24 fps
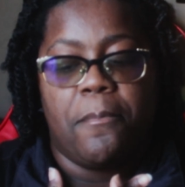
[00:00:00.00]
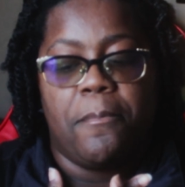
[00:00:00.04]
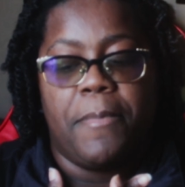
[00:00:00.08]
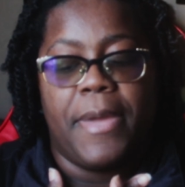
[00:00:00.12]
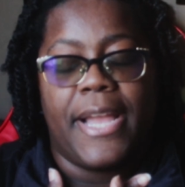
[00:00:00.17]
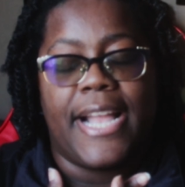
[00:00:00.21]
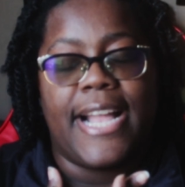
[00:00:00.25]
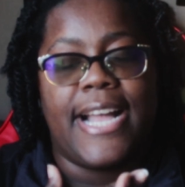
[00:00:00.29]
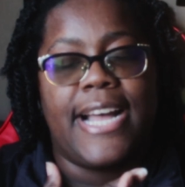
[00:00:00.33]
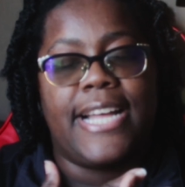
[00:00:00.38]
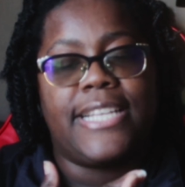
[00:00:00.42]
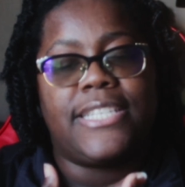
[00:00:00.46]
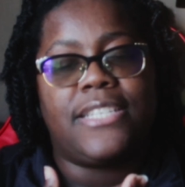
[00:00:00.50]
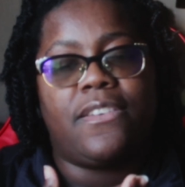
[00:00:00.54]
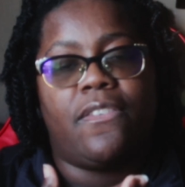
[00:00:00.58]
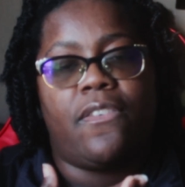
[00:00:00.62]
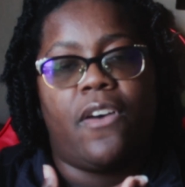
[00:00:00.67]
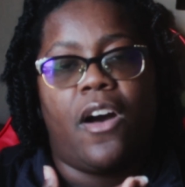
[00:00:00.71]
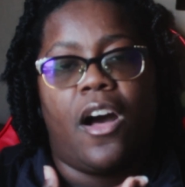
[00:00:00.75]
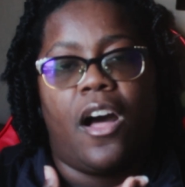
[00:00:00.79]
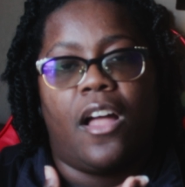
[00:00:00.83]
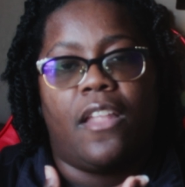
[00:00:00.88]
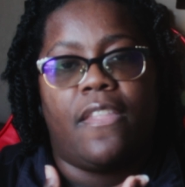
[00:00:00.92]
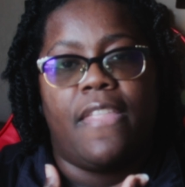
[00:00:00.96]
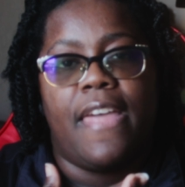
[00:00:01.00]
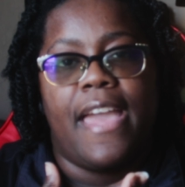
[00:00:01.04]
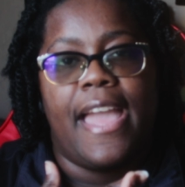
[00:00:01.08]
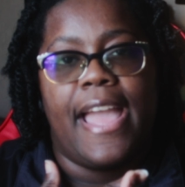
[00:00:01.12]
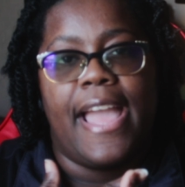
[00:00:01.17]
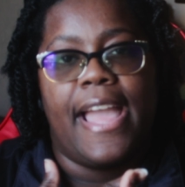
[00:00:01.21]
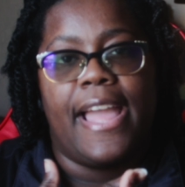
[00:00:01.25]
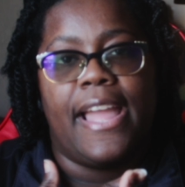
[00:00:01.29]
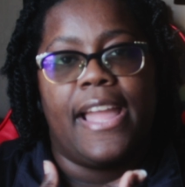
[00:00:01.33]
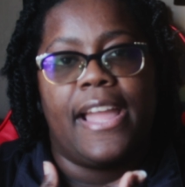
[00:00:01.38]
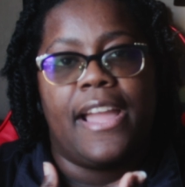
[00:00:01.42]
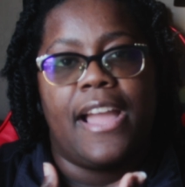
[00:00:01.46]
because of all
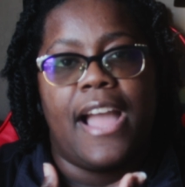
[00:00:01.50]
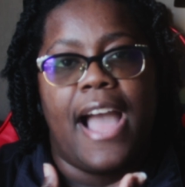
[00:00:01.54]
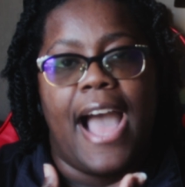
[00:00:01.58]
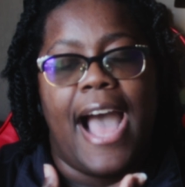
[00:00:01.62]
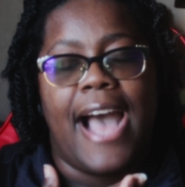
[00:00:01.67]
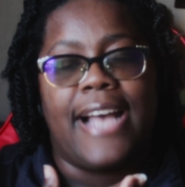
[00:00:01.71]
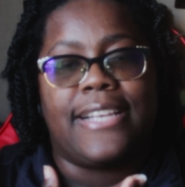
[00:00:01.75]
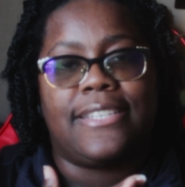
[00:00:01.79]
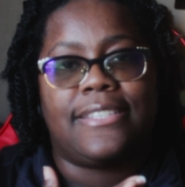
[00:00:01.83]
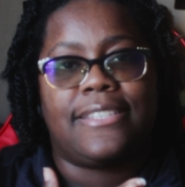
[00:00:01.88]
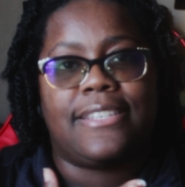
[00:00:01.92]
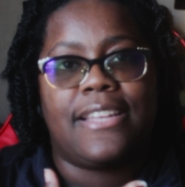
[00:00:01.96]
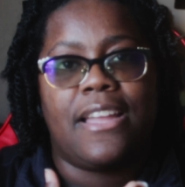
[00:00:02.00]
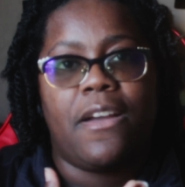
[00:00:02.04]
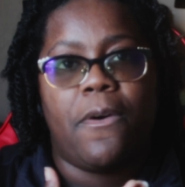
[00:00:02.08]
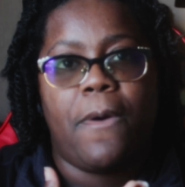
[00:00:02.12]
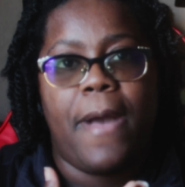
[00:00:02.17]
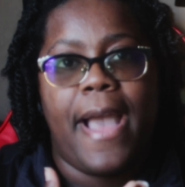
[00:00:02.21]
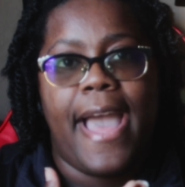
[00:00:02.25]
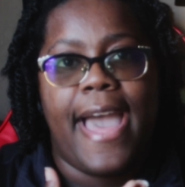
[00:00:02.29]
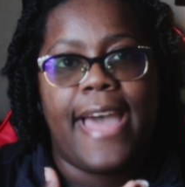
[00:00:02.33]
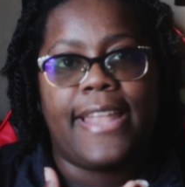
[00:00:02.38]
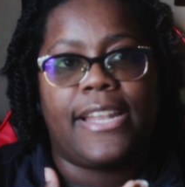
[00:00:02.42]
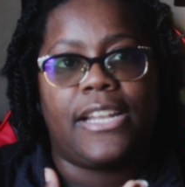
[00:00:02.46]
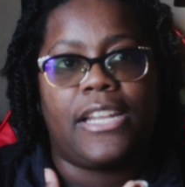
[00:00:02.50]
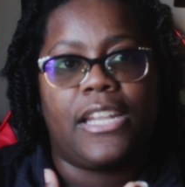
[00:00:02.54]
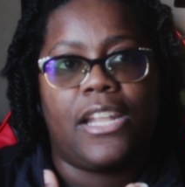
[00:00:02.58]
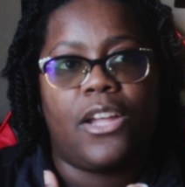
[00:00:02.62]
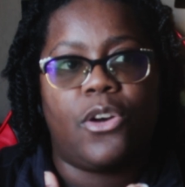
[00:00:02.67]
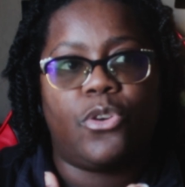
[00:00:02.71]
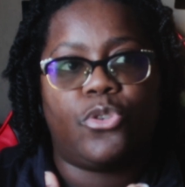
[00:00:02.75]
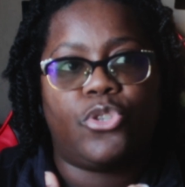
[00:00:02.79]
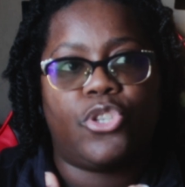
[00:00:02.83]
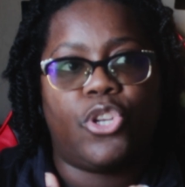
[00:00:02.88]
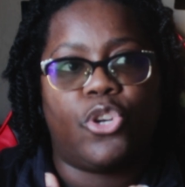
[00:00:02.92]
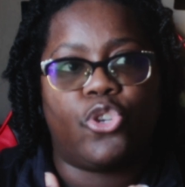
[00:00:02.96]
that, I still had a
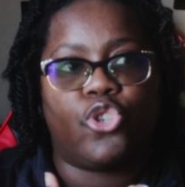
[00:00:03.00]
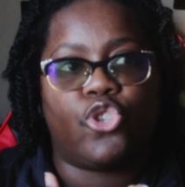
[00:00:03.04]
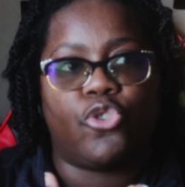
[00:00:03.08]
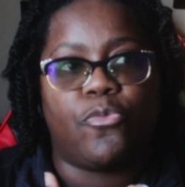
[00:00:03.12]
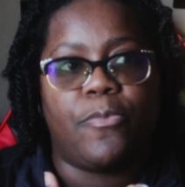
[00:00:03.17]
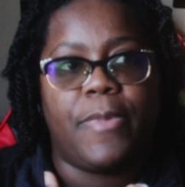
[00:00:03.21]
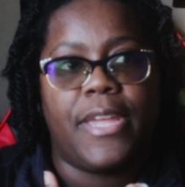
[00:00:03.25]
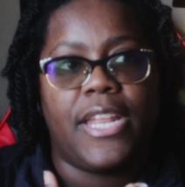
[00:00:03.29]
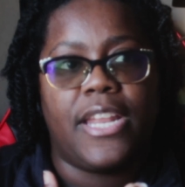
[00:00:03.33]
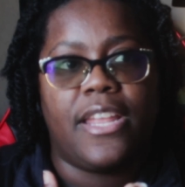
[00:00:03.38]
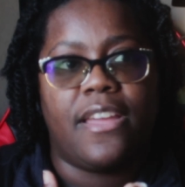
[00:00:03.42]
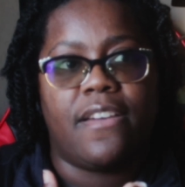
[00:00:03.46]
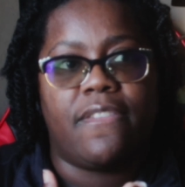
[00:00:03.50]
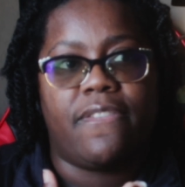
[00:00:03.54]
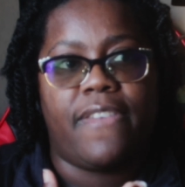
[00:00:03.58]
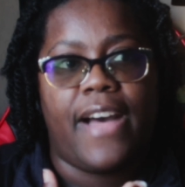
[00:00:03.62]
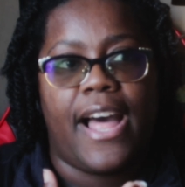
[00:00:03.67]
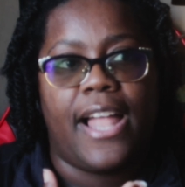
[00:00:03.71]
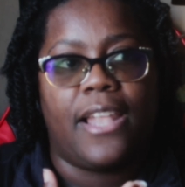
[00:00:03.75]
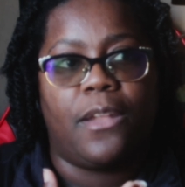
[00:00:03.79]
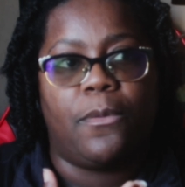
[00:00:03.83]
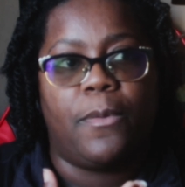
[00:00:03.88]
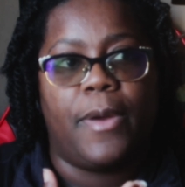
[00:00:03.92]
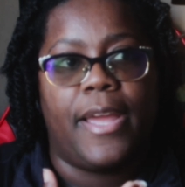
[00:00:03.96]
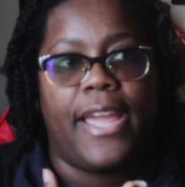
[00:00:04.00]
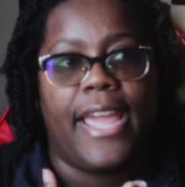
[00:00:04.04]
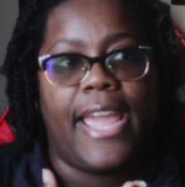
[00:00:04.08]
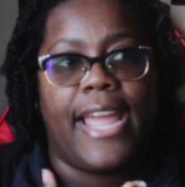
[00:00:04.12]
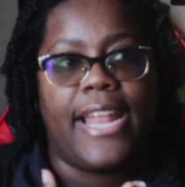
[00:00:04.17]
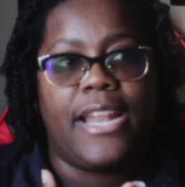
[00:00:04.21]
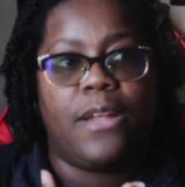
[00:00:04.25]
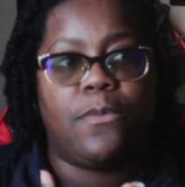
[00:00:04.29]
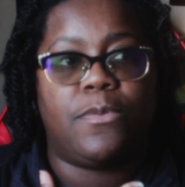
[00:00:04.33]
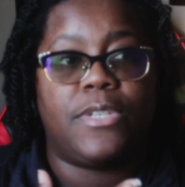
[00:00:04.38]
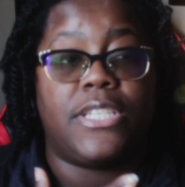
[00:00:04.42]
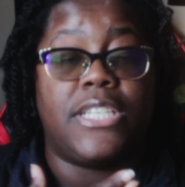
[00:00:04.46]
low social media following,
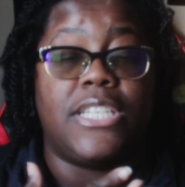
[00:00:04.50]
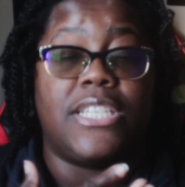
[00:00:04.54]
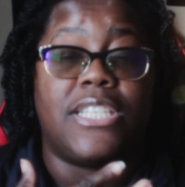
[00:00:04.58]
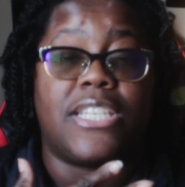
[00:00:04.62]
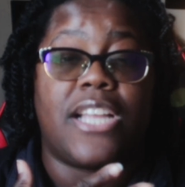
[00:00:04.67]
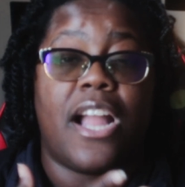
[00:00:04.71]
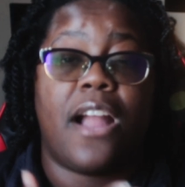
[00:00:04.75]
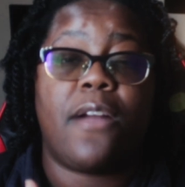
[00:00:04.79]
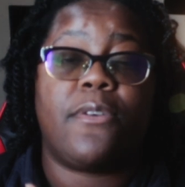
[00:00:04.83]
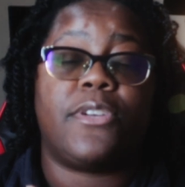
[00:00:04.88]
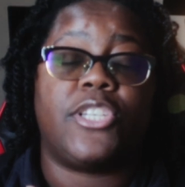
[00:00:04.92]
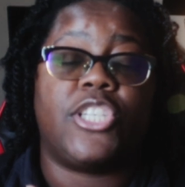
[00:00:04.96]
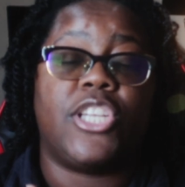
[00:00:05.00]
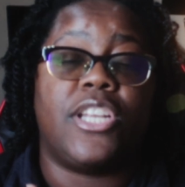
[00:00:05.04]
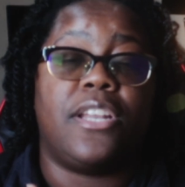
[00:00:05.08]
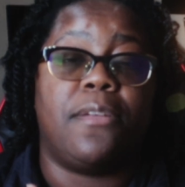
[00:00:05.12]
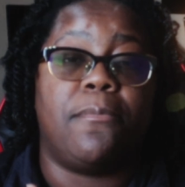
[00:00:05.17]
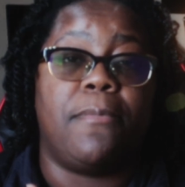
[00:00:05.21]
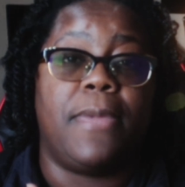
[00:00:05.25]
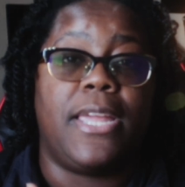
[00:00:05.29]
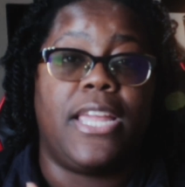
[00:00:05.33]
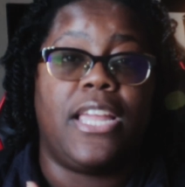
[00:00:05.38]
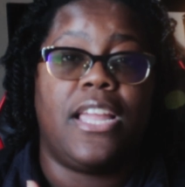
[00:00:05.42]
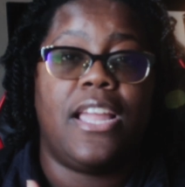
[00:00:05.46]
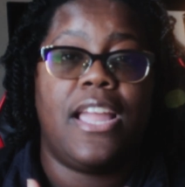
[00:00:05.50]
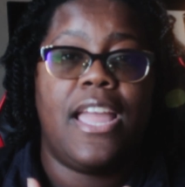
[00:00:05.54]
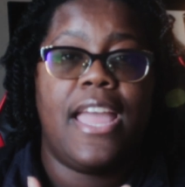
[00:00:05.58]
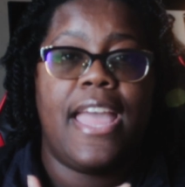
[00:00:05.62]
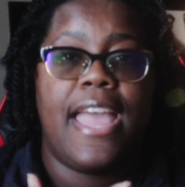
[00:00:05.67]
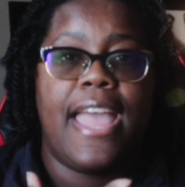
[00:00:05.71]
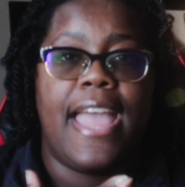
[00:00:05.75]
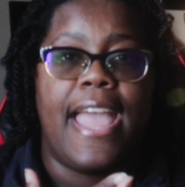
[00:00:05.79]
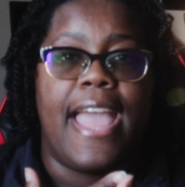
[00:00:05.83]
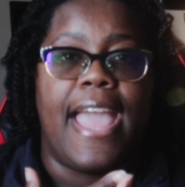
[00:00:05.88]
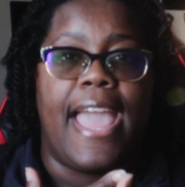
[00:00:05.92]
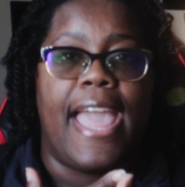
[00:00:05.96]
and it was discouraging to me.
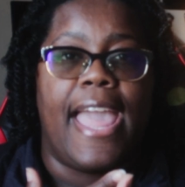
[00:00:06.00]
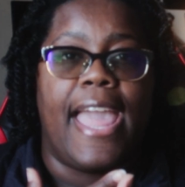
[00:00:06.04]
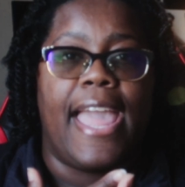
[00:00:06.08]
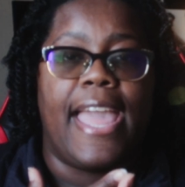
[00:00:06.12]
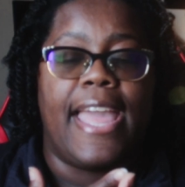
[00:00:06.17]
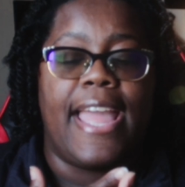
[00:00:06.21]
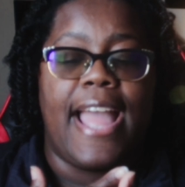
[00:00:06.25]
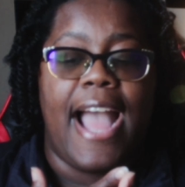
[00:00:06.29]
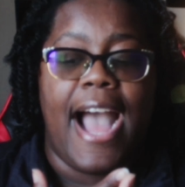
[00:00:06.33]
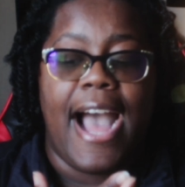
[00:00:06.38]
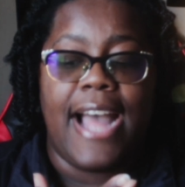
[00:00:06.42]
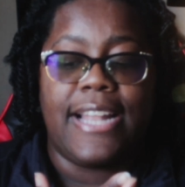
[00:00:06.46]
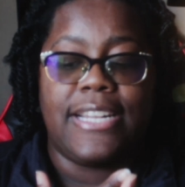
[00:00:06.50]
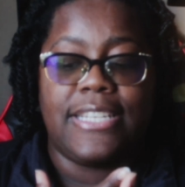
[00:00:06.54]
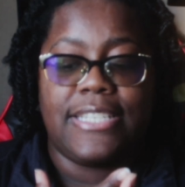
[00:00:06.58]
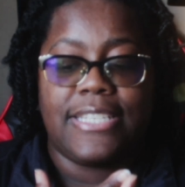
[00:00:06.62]
And I